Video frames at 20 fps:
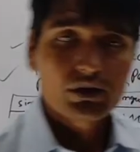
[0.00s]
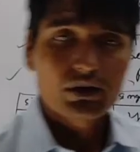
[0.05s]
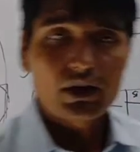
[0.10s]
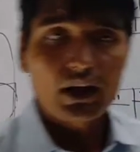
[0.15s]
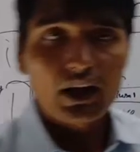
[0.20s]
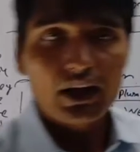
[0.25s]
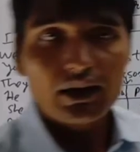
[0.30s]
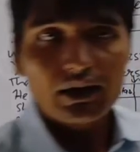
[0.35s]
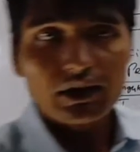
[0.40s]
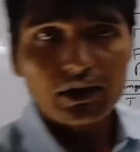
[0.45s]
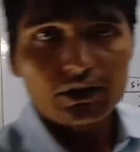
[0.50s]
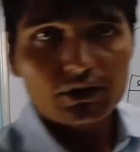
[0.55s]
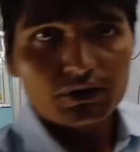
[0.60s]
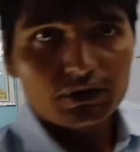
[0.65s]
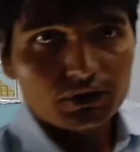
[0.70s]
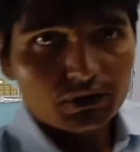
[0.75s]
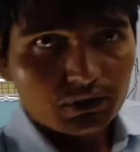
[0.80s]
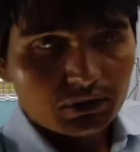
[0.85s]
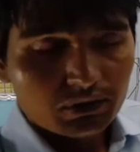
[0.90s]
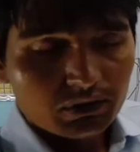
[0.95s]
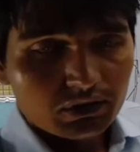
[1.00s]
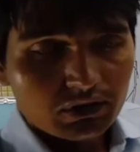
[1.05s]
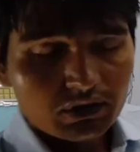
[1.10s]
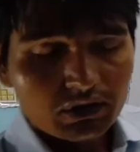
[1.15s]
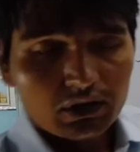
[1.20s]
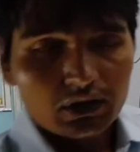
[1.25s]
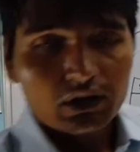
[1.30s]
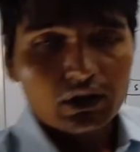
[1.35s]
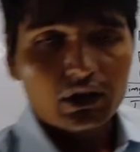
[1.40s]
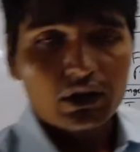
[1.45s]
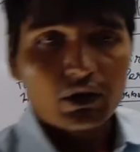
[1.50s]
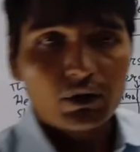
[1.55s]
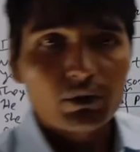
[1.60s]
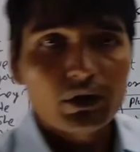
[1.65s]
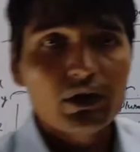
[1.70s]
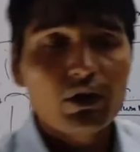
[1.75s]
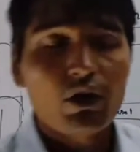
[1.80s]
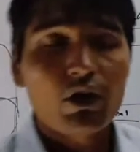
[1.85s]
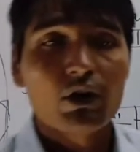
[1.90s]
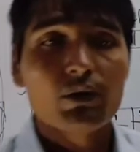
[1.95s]
the I and you
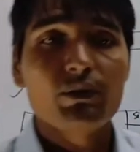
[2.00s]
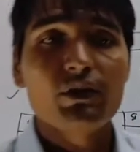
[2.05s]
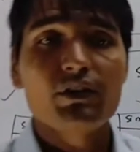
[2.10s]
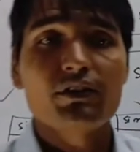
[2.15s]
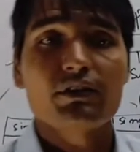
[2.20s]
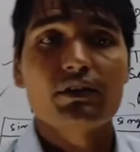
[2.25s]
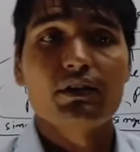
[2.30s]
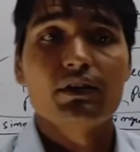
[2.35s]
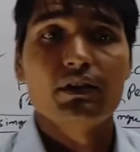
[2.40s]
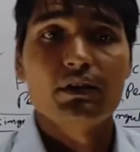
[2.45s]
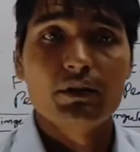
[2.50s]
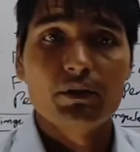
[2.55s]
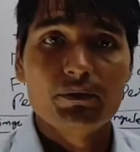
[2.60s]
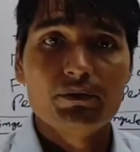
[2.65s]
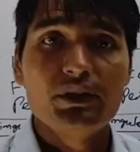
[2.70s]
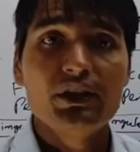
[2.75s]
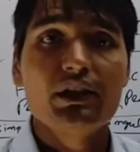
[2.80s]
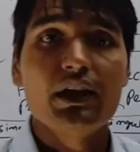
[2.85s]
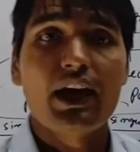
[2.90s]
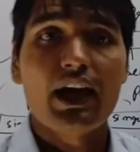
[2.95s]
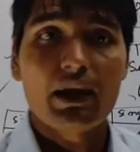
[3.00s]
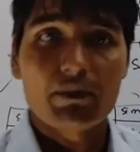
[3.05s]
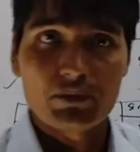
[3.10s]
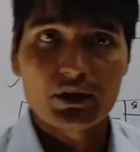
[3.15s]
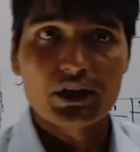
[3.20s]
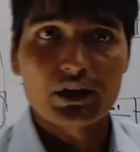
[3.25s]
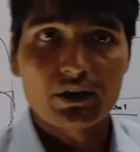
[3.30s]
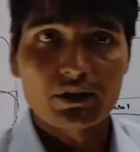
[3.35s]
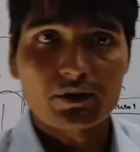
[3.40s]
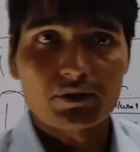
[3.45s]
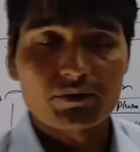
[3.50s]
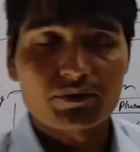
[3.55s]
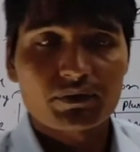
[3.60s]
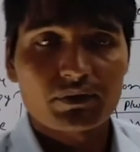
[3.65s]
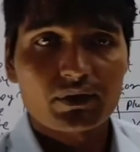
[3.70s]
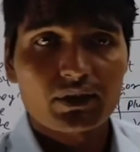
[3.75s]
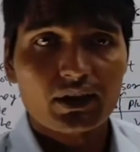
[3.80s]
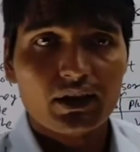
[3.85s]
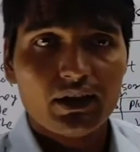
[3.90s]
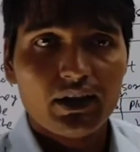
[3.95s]
will always be happening.
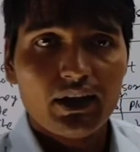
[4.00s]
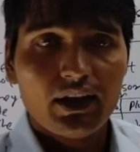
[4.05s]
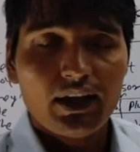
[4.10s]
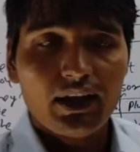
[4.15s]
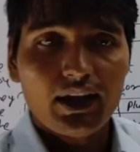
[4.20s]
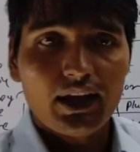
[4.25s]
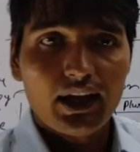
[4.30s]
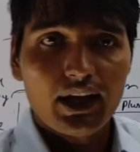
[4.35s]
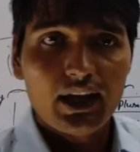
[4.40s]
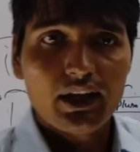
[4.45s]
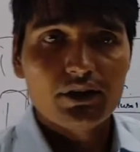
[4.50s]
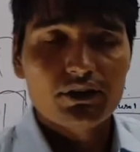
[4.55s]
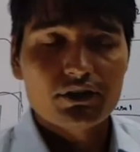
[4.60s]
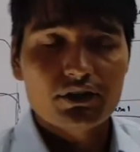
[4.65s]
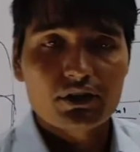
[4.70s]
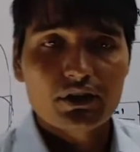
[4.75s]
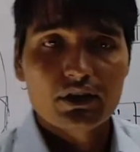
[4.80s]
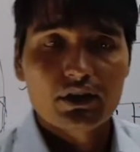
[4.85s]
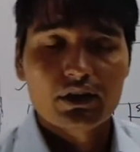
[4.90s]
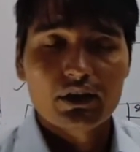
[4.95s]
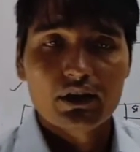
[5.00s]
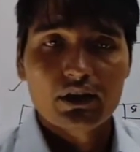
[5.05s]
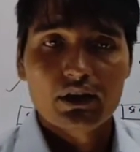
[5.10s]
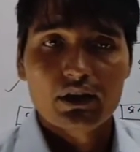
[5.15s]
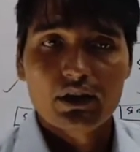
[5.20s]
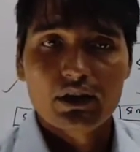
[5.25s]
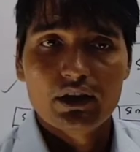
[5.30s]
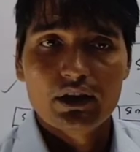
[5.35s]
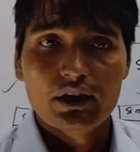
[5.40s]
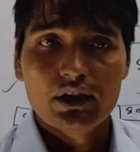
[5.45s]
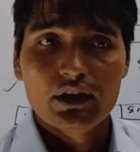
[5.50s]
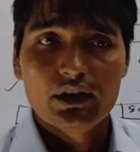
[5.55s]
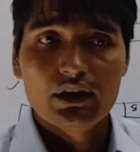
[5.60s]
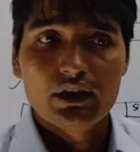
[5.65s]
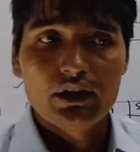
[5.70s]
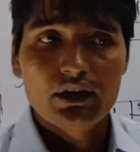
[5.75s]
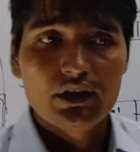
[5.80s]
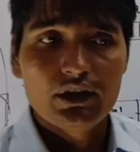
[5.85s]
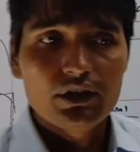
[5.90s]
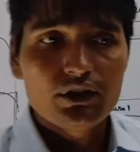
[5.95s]
And
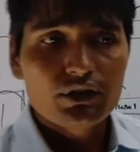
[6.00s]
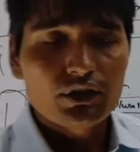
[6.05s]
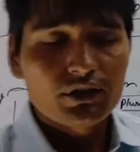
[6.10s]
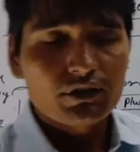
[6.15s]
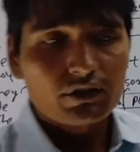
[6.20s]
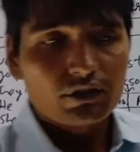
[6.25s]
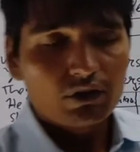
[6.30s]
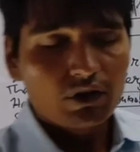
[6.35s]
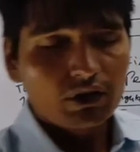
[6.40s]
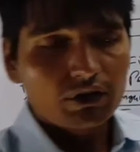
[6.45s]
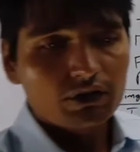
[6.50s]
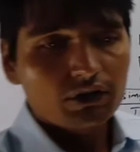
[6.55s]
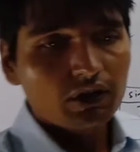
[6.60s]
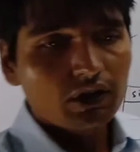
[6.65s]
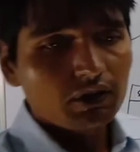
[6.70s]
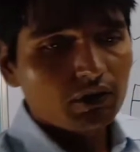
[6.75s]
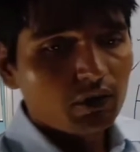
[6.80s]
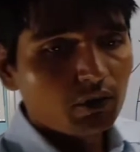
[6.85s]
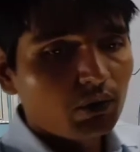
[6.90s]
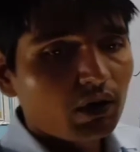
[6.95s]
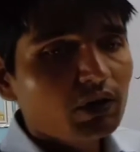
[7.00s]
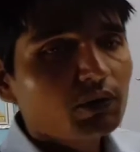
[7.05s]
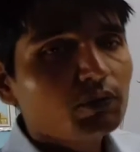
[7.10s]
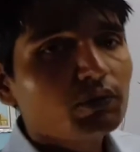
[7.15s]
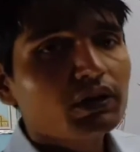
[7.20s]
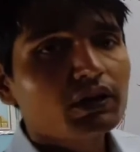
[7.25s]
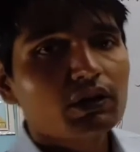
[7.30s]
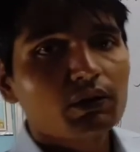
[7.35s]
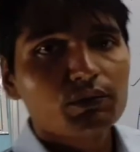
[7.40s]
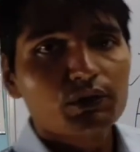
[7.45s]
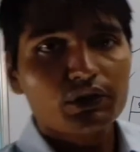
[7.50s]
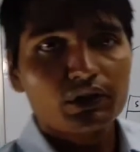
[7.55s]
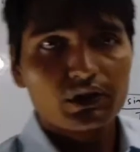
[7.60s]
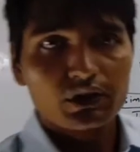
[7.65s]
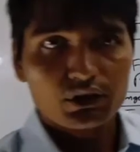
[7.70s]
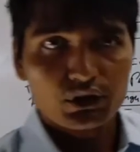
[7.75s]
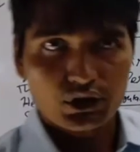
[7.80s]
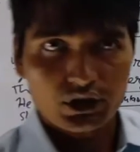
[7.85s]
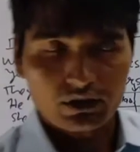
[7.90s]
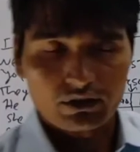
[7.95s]
it is not the one-way
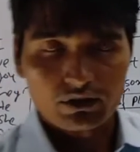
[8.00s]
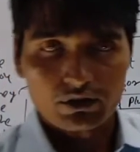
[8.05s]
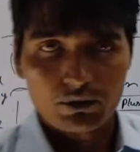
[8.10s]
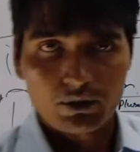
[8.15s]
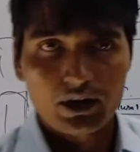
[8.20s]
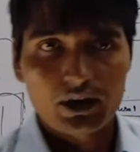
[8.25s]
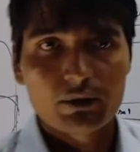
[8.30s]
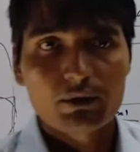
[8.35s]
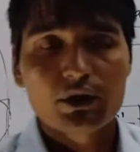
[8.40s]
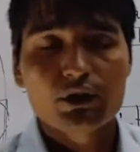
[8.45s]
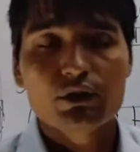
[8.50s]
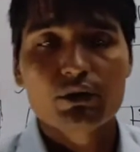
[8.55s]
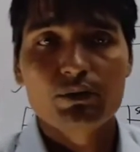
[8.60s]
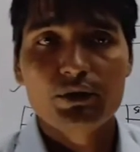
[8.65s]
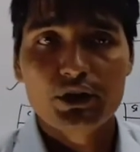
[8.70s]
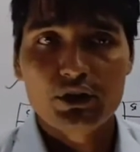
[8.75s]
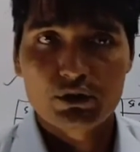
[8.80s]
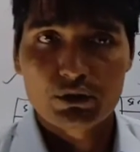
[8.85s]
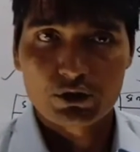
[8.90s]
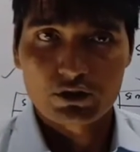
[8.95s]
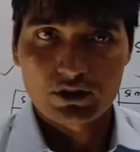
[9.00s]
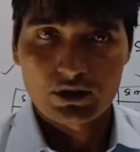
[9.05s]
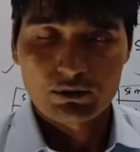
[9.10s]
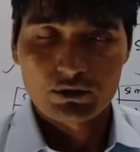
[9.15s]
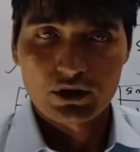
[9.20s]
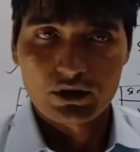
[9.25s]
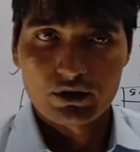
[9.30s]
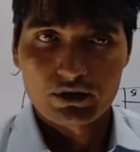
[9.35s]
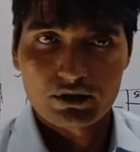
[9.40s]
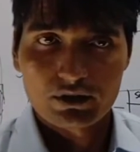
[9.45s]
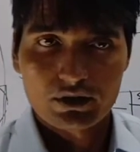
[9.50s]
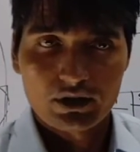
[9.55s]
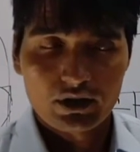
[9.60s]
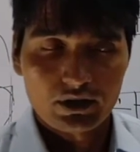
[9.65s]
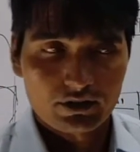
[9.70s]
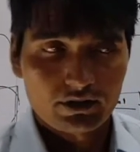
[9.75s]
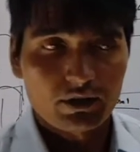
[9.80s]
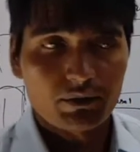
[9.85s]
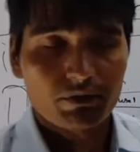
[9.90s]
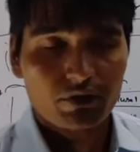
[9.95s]
communication whenever you meet to
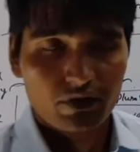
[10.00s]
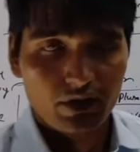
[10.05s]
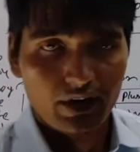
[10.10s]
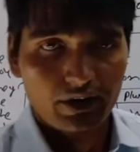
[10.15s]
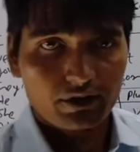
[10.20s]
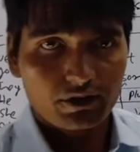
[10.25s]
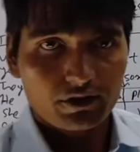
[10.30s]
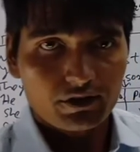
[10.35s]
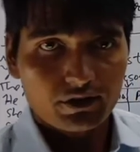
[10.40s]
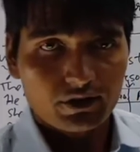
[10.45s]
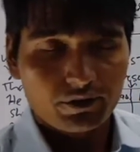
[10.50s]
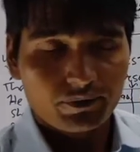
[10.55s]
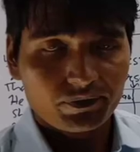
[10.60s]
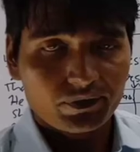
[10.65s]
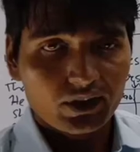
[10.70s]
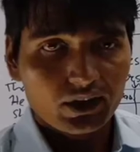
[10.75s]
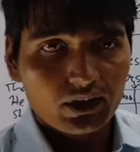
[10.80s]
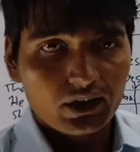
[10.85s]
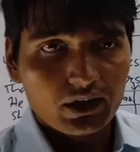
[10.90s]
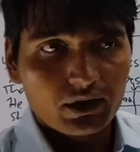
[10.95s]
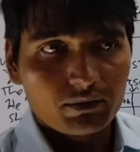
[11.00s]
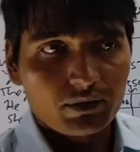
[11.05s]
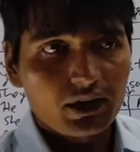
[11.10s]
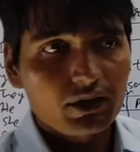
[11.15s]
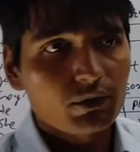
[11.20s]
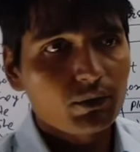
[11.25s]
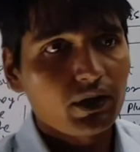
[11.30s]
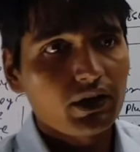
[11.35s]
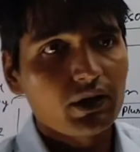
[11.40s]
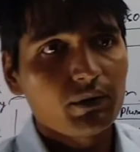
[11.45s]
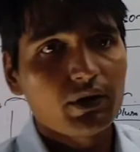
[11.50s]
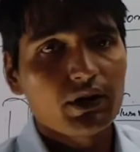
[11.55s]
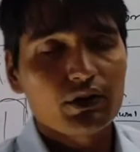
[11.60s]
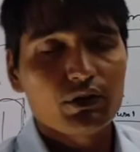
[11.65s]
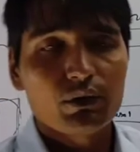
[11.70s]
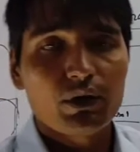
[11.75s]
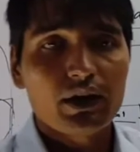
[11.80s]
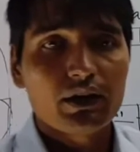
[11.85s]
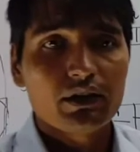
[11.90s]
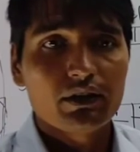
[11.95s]
some friends. But whenever
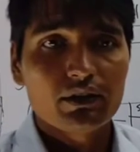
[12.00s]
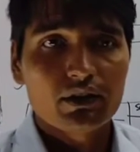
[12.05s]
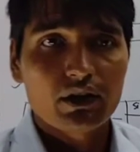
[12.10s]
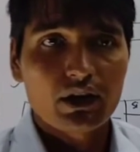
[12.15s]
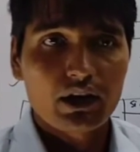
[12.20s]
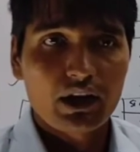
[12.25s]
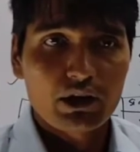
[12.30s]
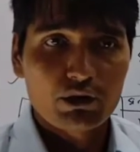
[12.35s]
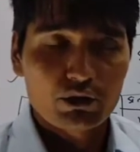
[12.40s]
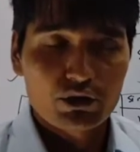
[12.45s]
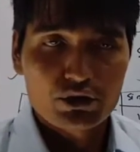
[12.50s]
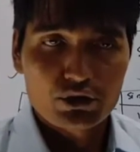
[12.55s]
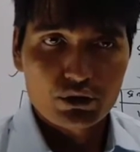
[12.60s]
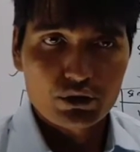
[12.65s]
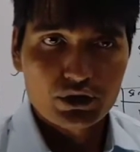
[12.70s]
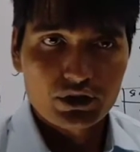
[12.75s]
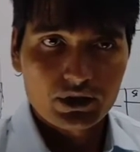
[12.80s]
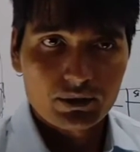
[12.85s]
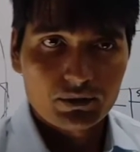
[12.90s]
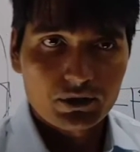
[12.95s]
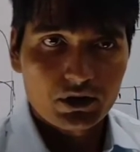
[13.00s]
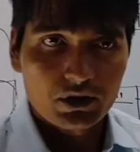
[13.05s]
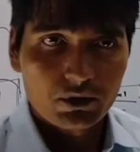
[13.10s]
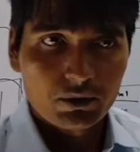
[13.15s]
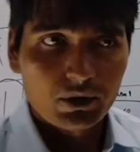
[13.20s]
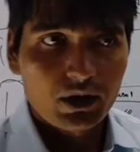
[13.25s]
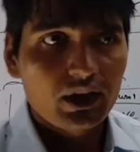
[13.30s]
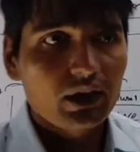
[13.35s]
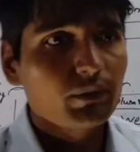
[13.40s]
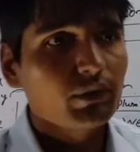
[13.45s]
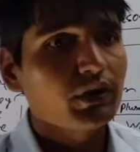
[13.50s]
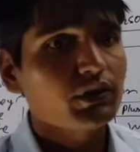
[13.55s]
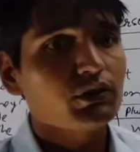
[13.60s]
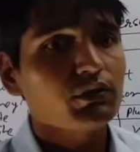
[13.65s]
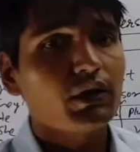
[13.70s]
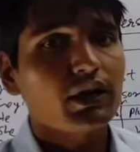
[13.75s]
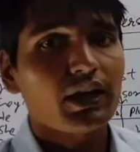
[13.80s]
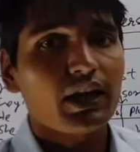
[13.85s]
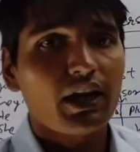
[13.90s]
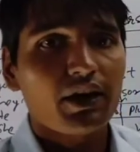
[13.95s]
you are in the auditorium, whenever
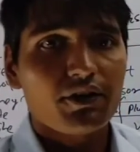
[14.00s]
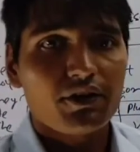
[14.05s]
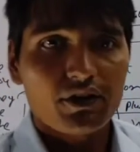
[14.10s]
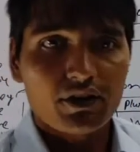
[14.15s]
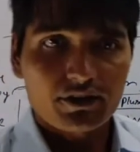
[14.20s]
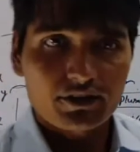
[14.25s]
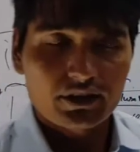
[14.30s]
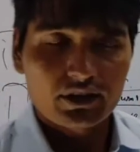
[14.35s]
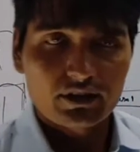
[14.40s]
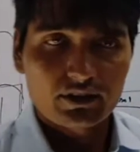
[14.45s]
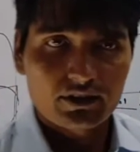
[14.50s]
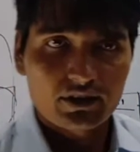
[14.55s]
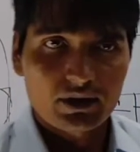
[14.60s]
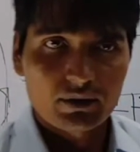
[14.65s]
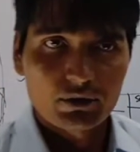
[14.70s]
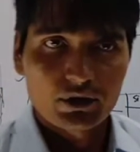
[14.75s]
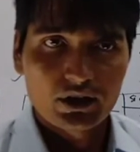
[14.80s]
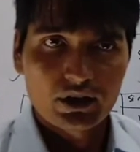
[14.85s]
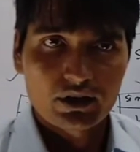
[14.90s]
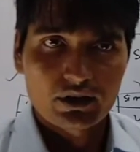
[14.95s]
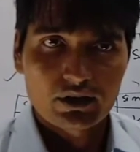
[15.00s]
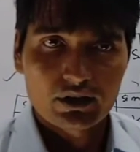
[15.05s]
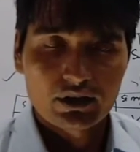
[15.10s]
you are addressing somewhere,